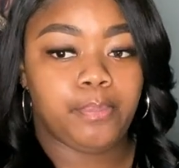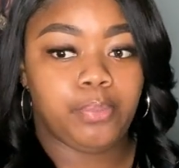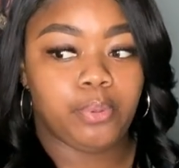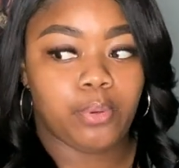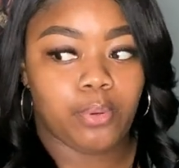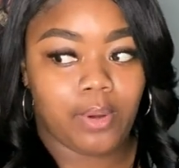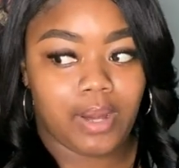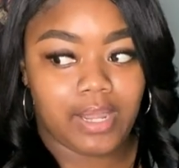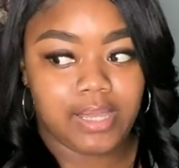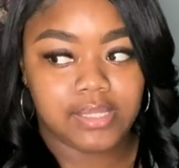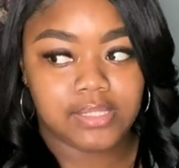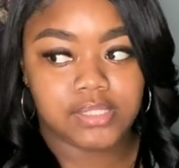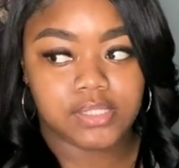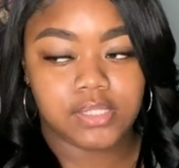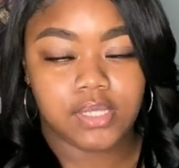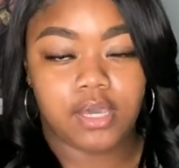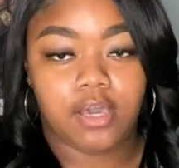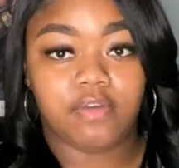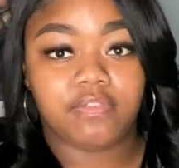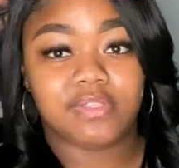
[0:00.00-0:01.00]
price
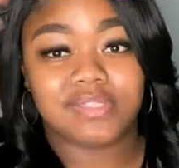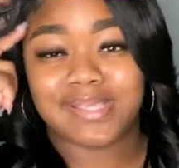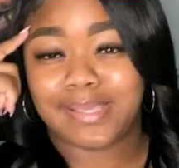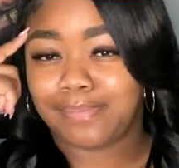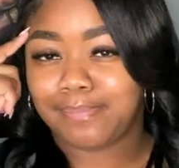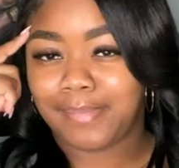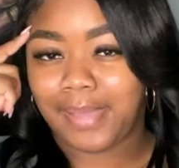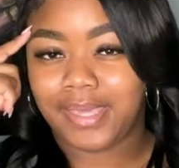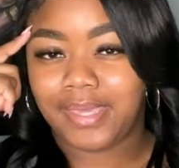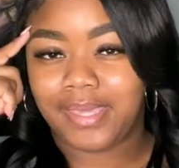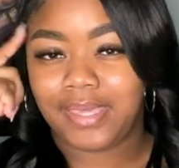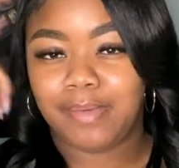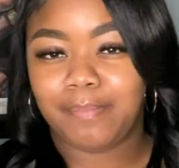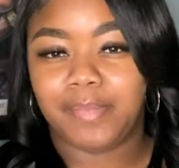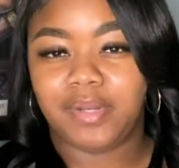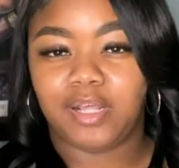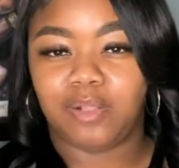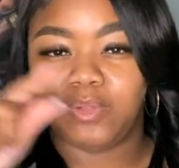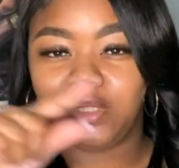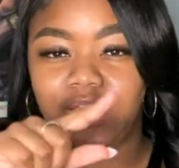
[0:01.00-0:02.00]
off the top of my head, but
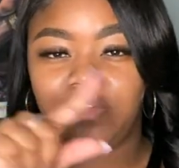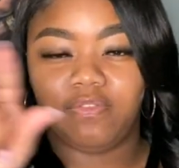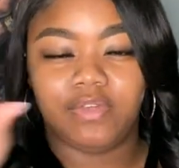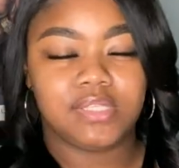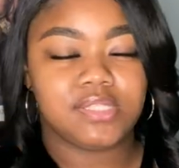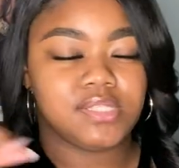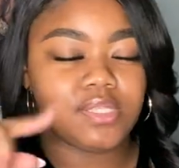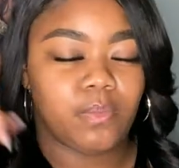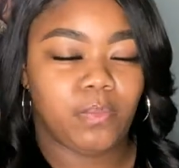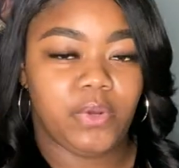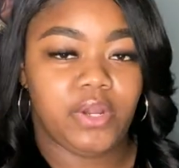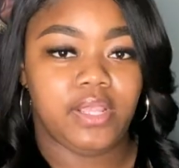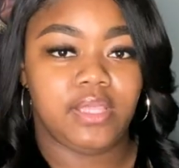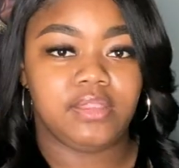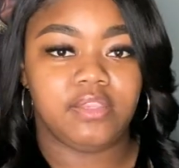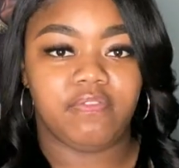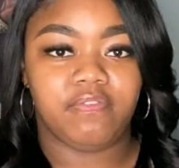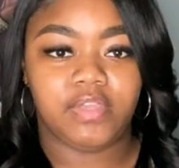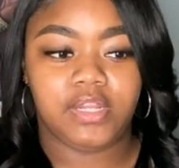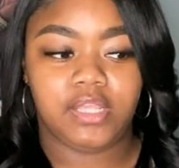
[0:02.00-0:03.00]
I'll leave it somewhere in
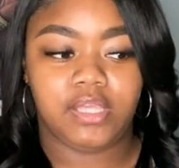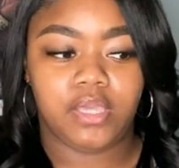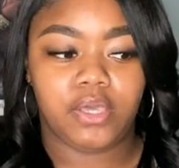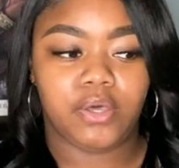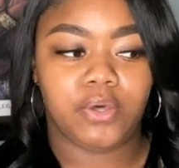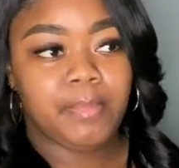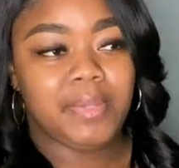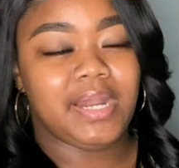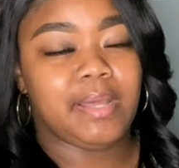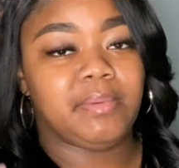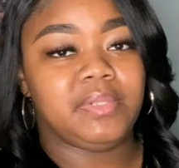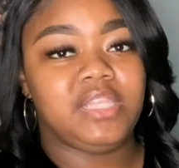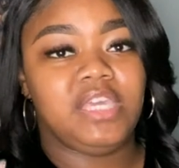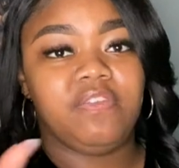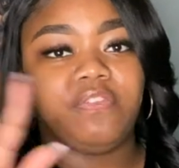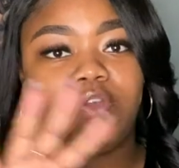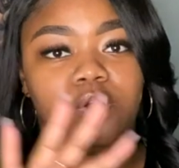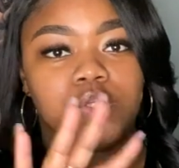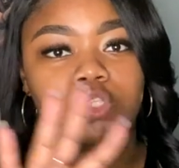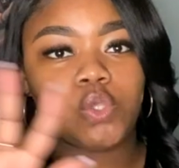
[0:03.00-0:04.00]
the video. But I believe
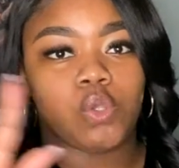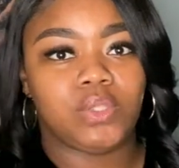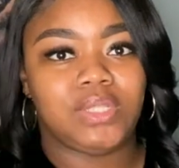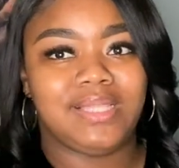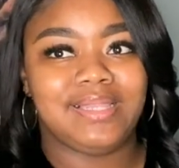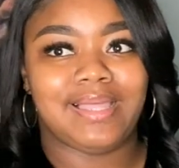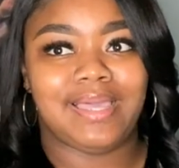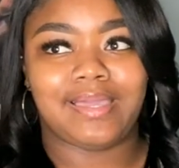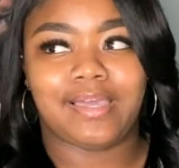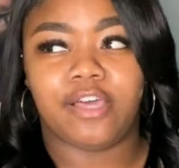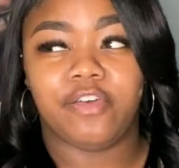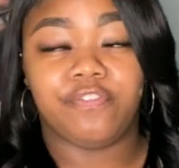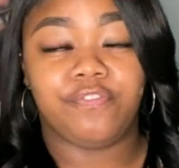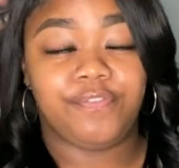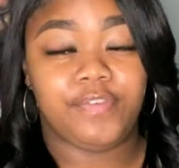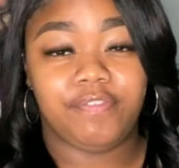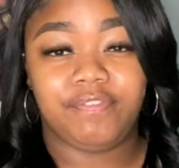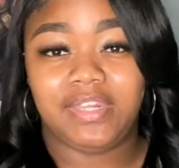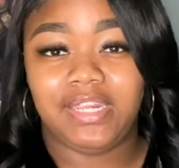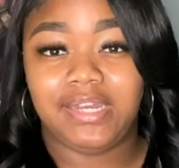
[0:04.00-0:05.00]
there was only like a
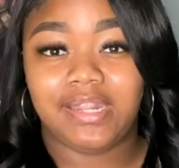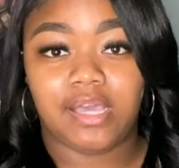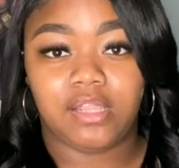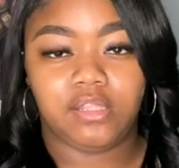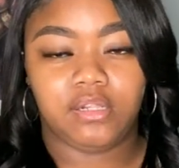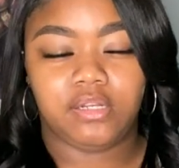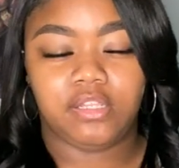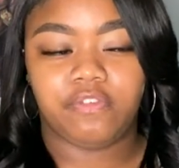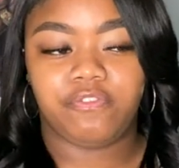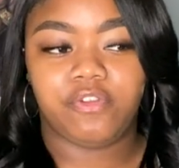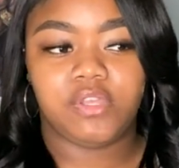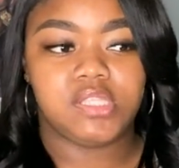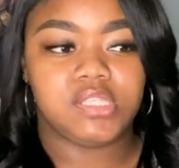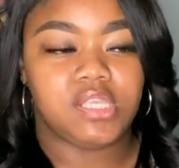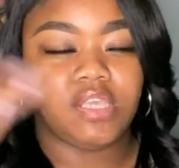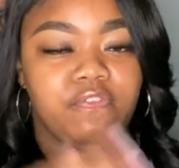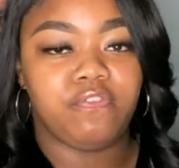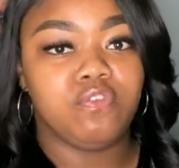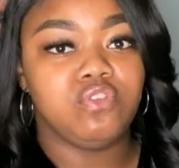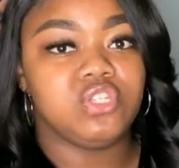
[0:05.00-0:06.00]
$50 difference
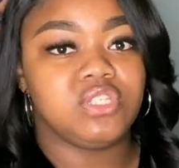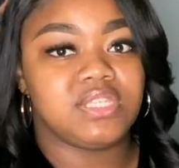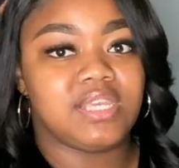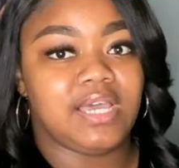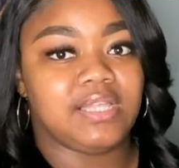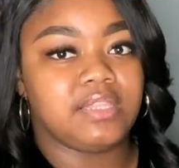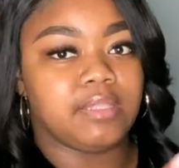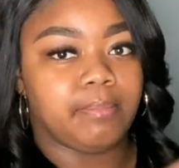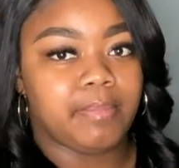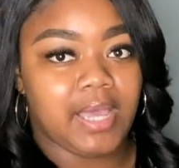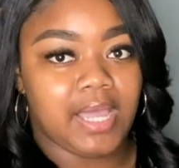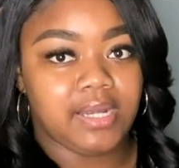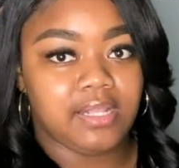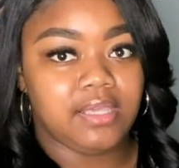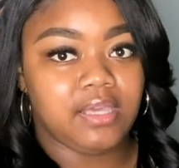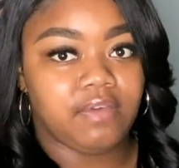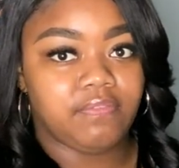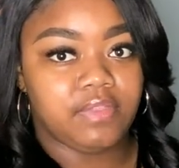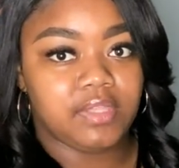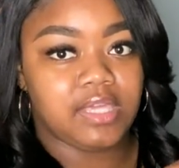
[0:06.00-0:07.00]
if you just got the body
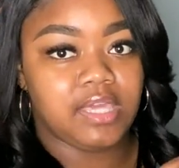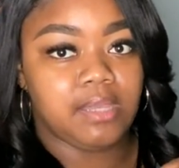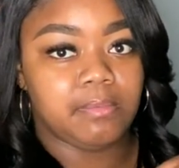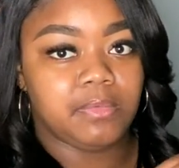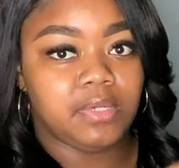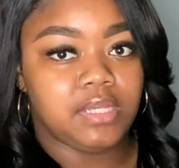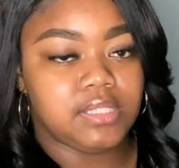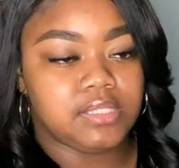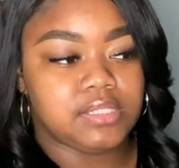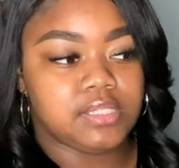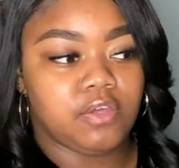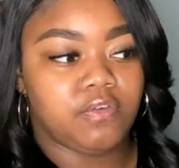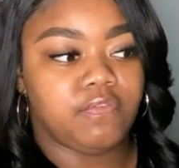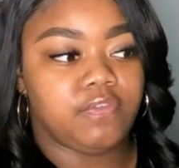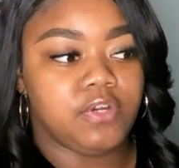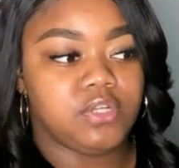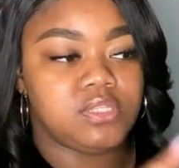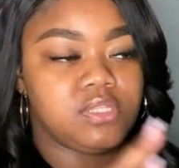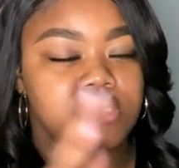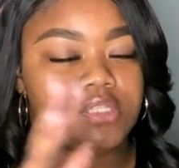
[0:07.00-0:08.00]
of the camera itself
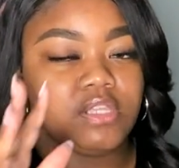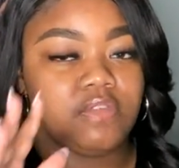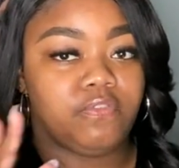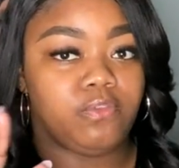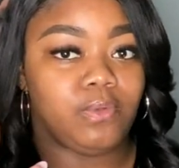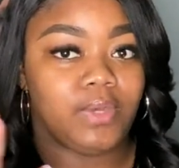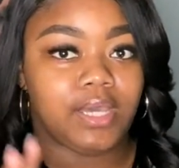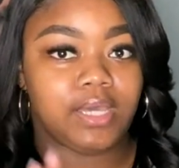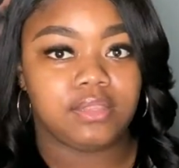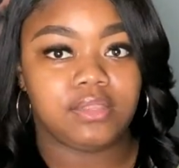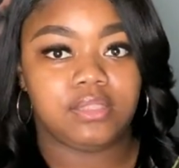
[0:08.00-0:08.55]
versus if you got